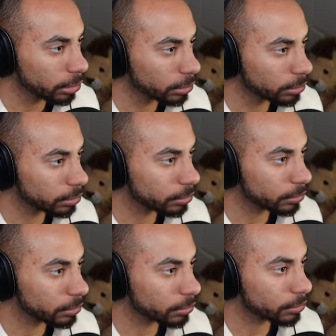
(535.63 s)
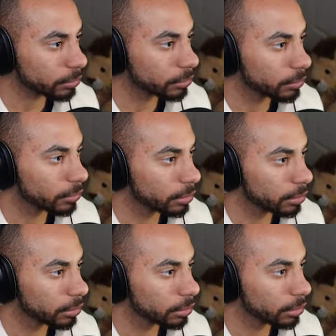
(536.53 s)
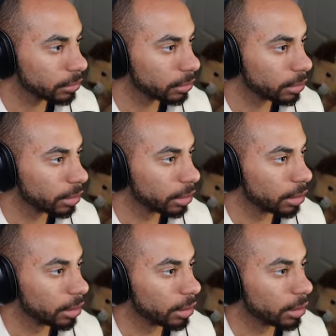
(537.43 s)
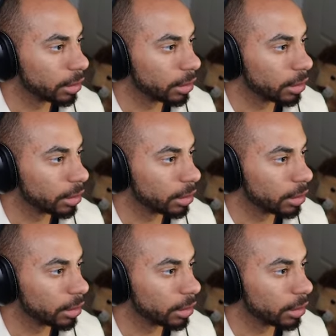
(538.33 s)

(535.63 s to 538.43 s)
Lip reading: [no speech]